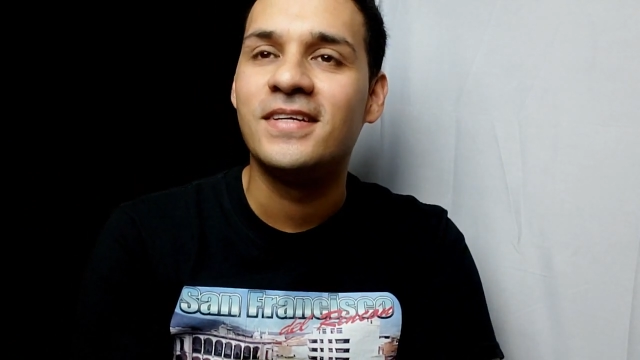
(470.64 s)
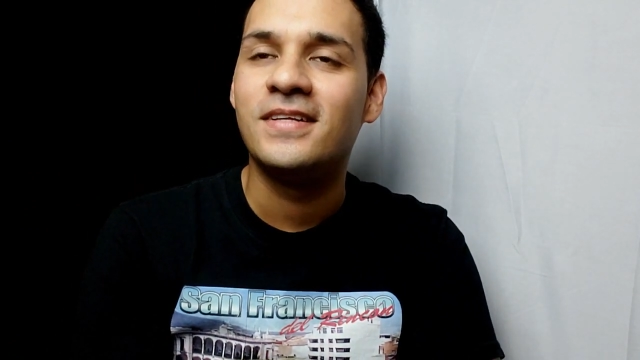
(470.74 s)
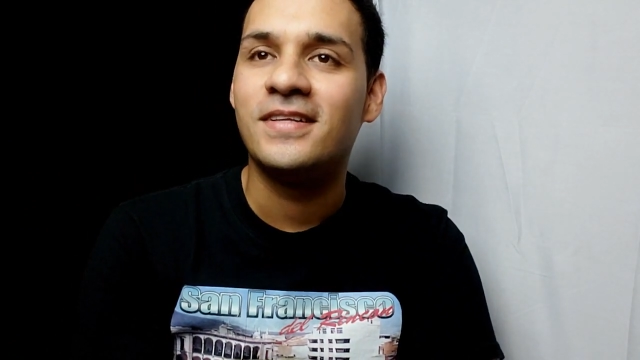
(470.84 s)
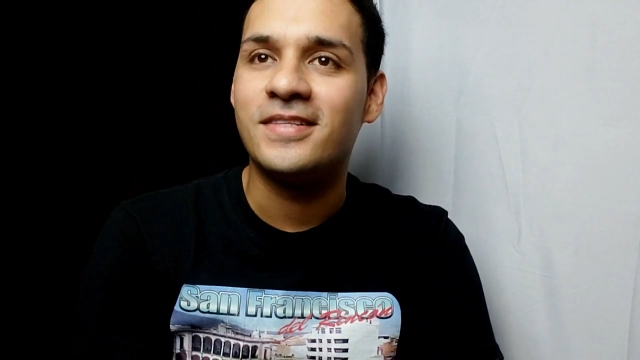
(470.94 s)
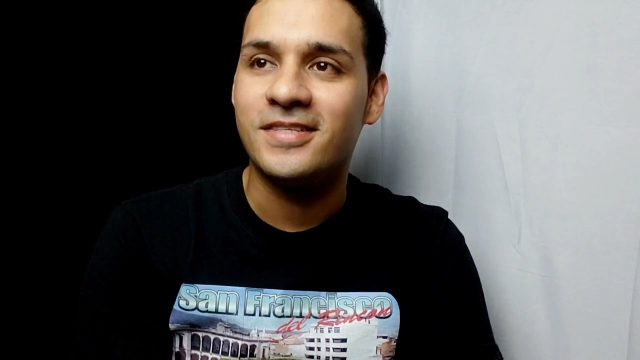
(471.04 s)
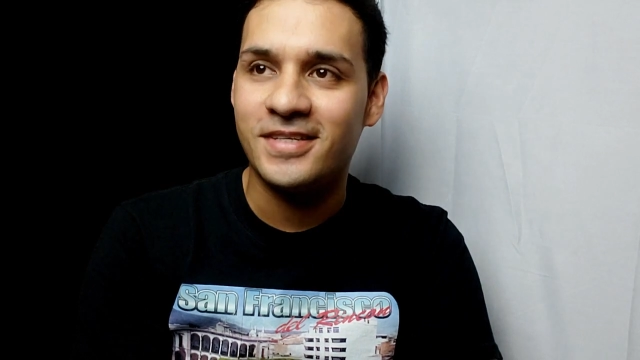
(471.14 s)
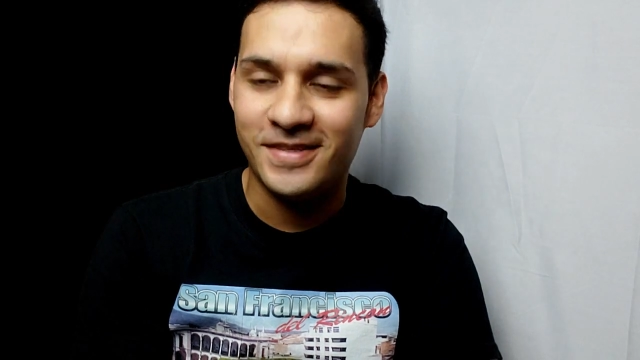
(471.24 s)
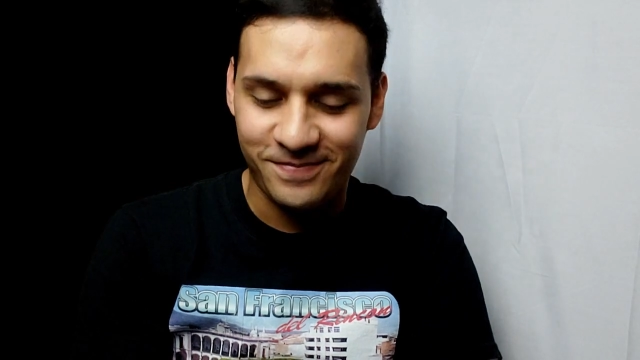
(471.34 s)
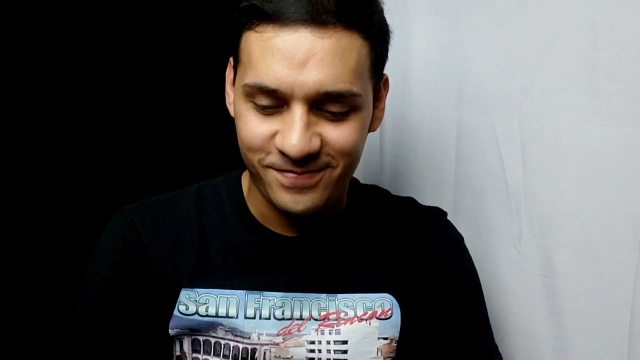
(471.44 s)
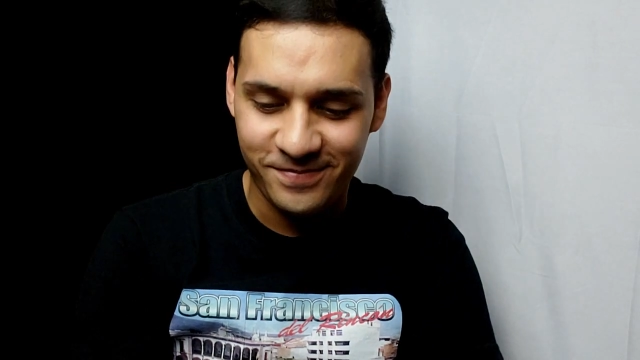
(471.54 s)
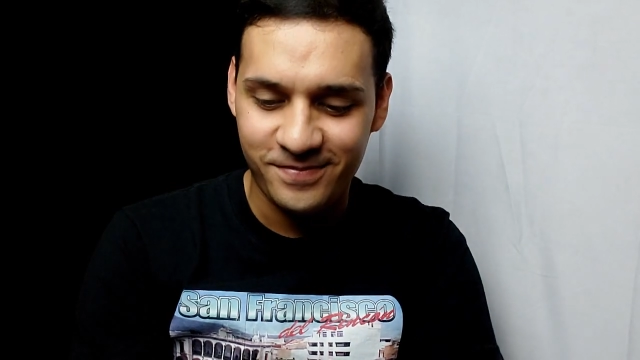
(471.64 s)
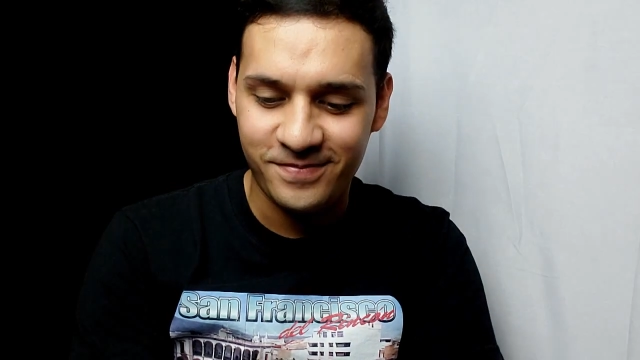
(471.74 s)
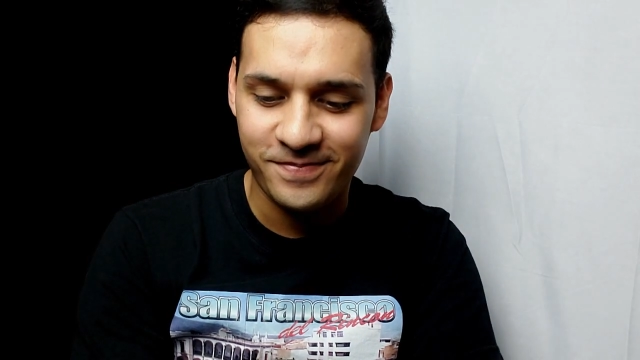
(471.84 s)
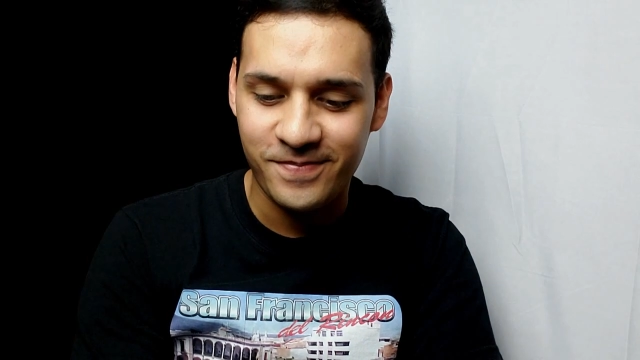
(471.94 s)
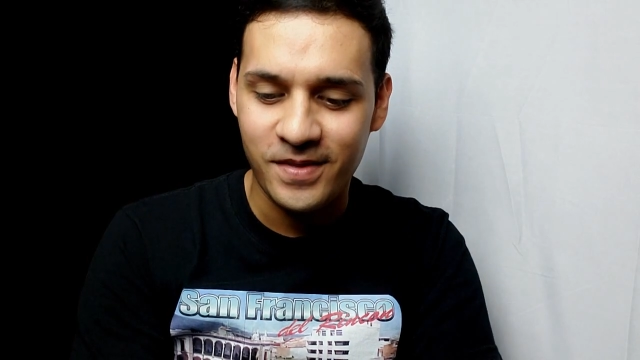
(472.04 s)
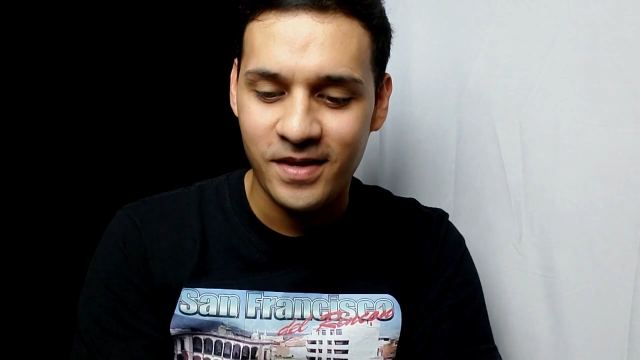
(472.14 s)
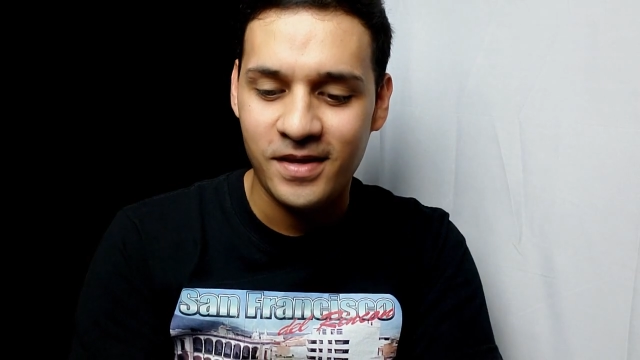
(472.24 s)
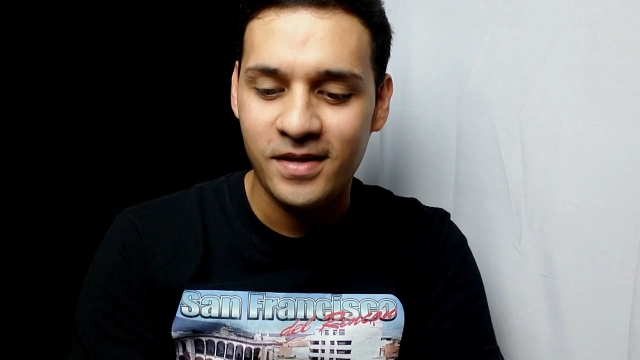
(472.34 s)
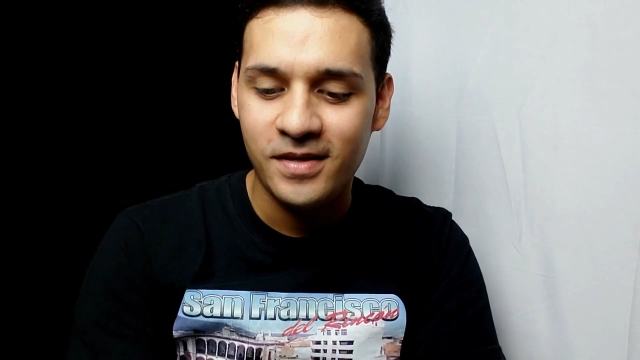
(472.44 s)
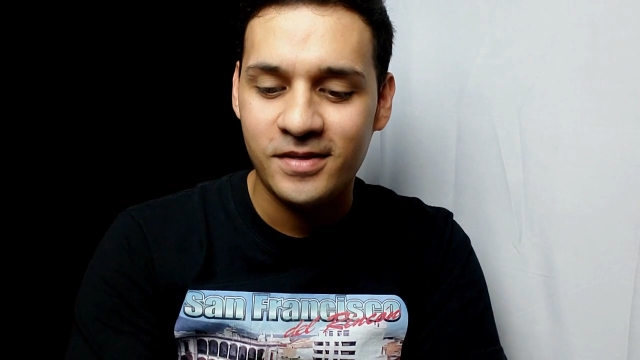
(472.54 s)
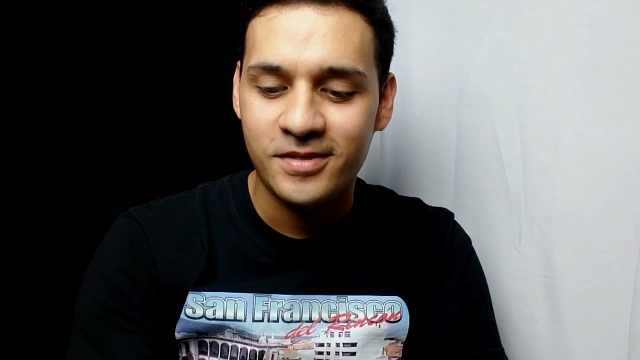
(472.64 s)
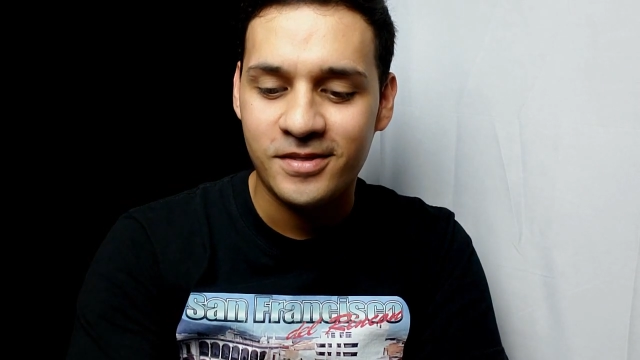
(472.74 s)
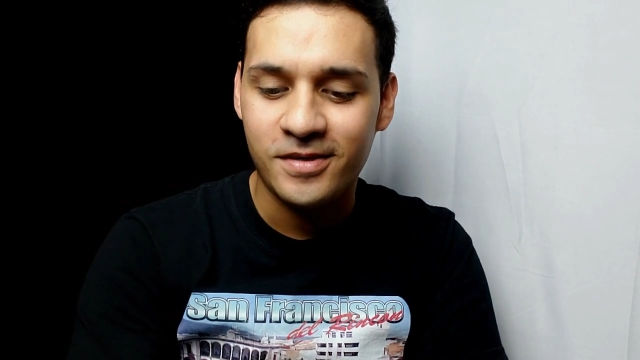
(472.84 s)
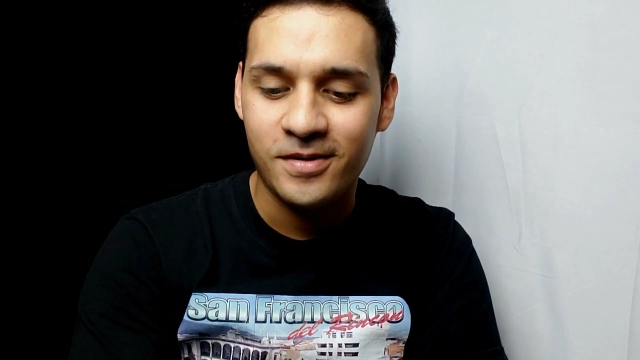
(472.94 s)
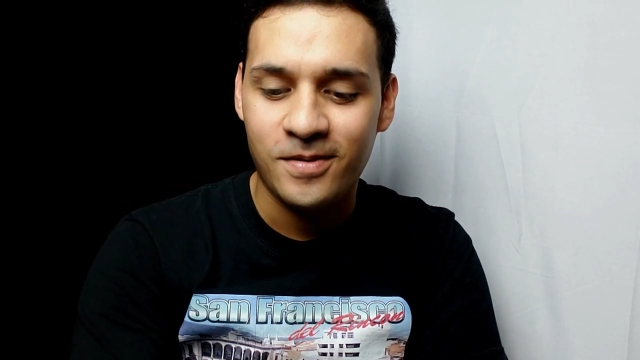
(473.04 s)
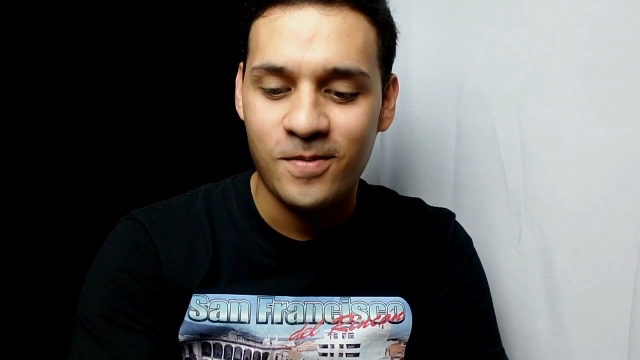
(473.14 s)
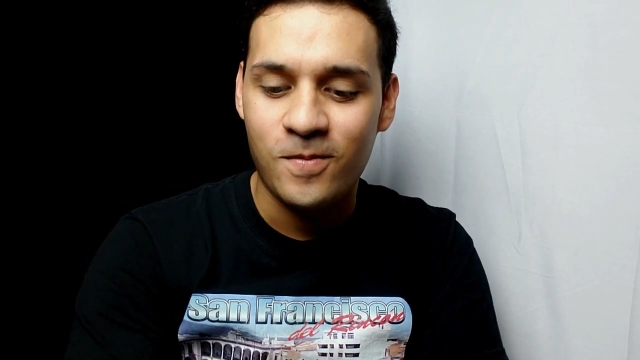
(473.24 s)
let's see. So